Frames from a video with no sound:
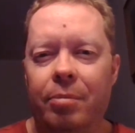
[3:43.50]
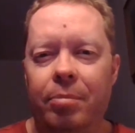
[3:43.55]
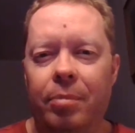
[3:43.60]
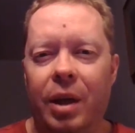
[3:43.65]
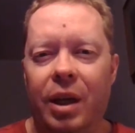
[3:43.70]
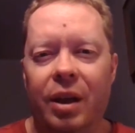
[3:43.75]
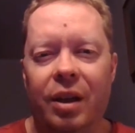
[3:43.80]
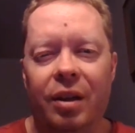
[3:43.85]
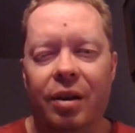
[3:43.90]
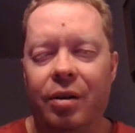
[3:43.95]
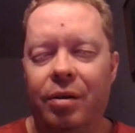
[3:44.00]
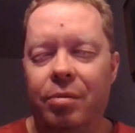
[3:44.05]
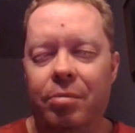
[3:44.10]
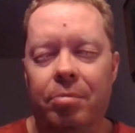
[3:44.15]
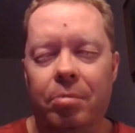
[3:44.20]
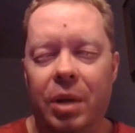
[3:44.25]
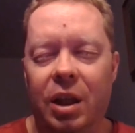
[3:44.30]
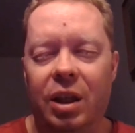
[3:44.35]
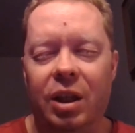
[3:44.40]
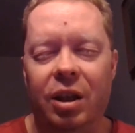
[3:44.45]
main
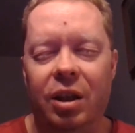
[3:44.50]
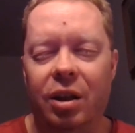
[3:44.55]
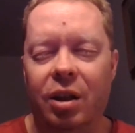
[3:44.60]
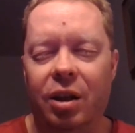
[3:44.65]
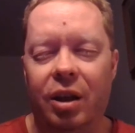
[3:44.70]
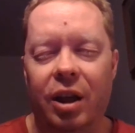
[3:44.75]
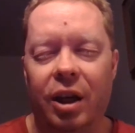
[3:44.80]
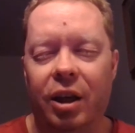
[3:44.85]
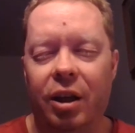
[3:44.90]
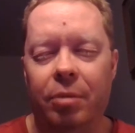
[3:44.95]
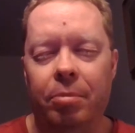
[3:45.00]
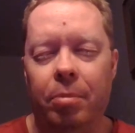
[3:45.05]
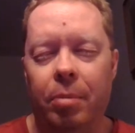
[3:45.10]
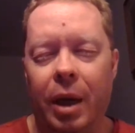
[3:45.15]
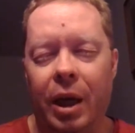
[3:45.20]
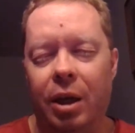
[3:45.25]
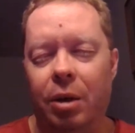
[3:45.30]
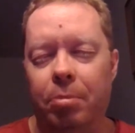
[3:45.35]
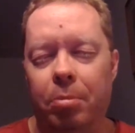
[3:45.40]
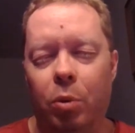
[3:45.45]
media kind of,
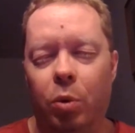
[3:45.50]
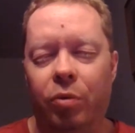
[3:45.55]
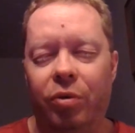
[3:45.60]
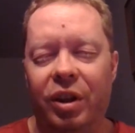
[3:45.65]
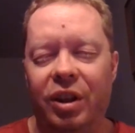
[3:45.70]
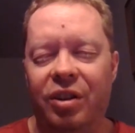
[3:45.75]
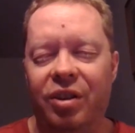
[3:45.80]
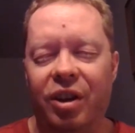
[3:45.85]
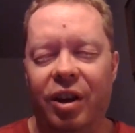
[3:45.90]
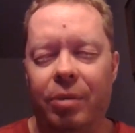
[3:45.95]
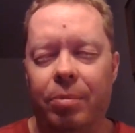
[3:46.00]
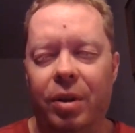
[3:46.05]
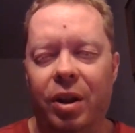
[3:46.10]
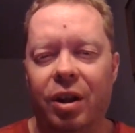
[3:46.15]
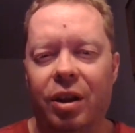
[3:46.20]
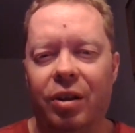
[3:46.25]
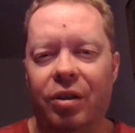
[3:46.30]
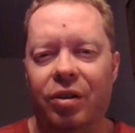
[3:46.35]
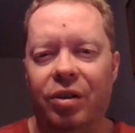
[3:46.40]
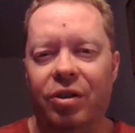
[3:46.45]
main movie type
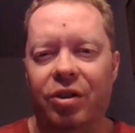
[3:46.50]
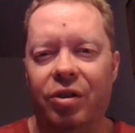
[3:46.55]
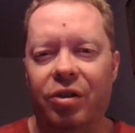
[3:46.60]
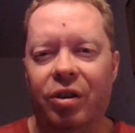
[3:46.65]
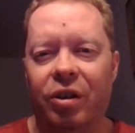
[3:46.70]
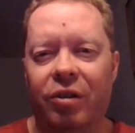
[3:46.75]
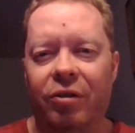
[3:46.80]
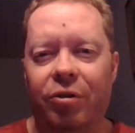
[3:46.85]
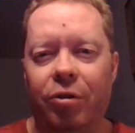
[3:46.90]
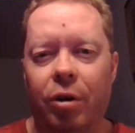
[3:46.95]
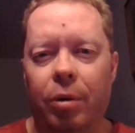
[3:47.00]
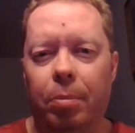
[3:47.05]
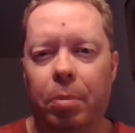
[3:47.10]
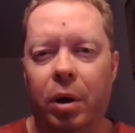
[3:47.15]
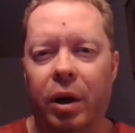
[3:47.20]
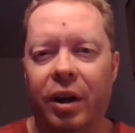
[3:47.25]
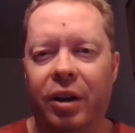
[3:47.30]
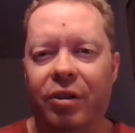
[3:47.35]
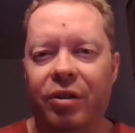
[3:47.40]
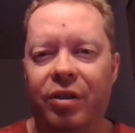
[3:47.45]
things. Just looking for a
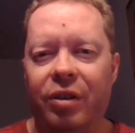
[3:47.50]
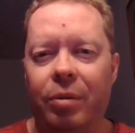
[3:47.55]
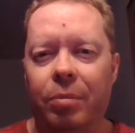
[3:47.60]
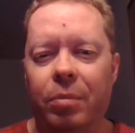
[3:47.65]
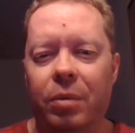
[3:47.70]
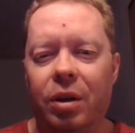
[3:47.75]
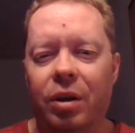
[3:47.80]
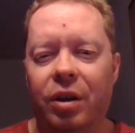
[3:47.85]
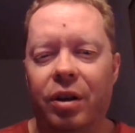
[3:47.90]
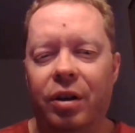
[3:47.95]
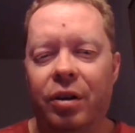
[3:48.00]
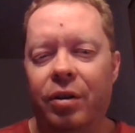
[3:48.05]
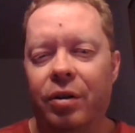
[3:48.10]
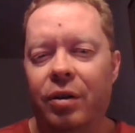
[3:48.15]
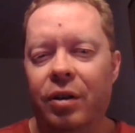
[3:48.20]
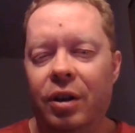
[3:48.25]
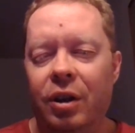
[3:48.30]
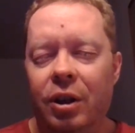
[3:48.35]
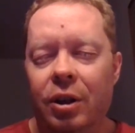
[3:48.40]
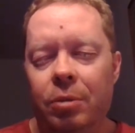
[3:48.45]
break or something to,
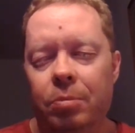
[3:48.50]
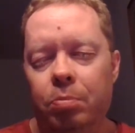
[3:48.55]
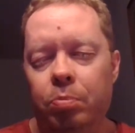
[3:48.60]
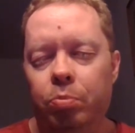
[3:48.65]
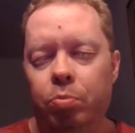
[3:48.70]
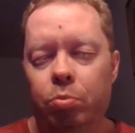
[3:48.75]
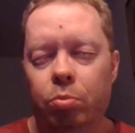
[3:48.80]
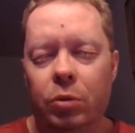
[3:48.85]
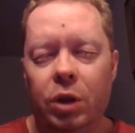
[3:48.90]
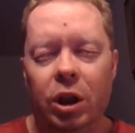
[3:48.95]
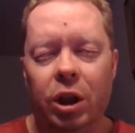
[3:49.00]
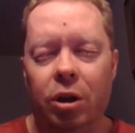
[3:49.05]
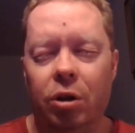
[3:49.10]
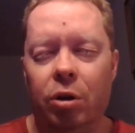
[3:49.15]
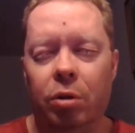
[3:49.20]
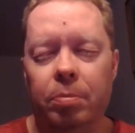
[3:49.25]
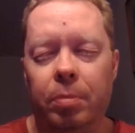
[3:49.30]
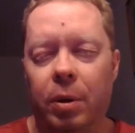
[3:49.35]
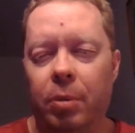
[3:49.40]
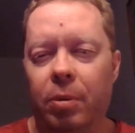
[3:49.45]
I don't
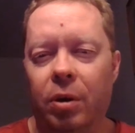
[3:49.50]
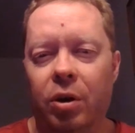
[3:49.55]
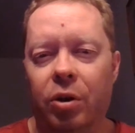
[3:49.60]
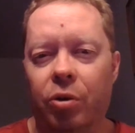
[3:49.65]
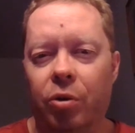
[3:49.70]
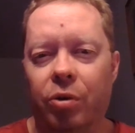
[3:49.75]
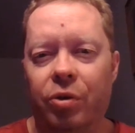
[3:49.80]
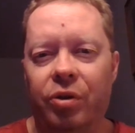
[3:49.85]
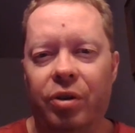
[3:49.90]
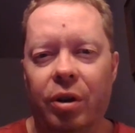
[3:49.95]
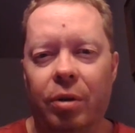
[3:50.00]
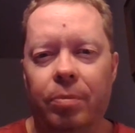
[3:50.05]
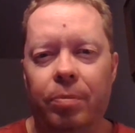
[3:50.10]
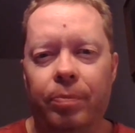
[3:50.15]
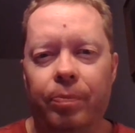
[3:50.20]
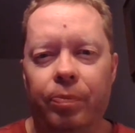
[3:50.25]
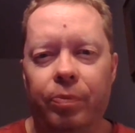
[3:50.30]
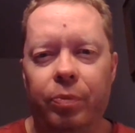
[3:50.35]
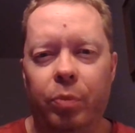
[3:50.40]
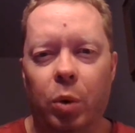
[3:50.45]
know, maybe you're doing
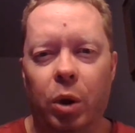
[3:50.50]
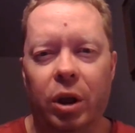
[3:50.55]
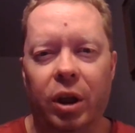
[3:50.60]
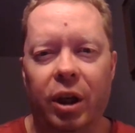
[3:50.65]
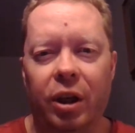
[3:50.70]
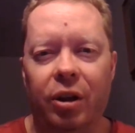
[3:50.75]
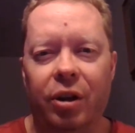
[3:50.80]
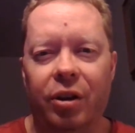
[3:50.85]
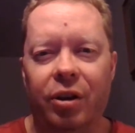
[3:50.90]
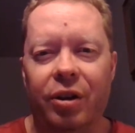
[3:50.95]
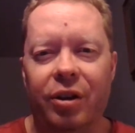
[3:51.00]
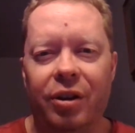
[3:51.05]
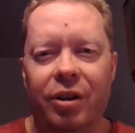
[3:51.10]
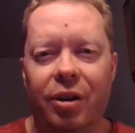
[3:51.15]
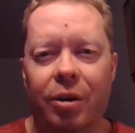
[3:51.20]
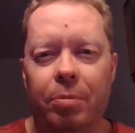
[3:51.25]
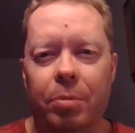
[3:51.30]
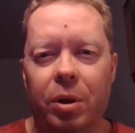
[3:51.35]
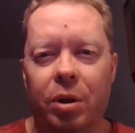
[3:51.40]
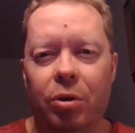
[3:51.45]
something, working on a
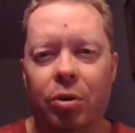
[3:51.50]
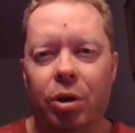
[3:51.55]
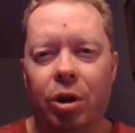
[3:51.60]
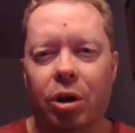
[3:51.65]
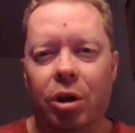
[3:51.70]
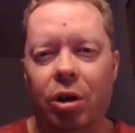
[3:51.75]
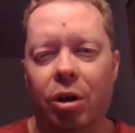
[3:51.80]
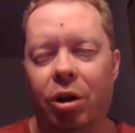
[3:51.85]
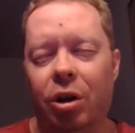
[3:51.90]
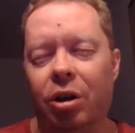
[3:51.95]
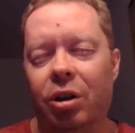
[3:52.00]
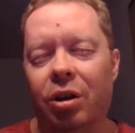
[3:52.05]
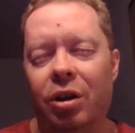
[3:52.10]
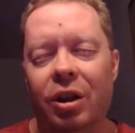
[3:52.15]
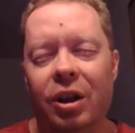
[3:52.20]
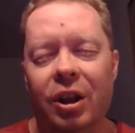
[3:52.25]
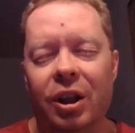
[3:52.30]
computer or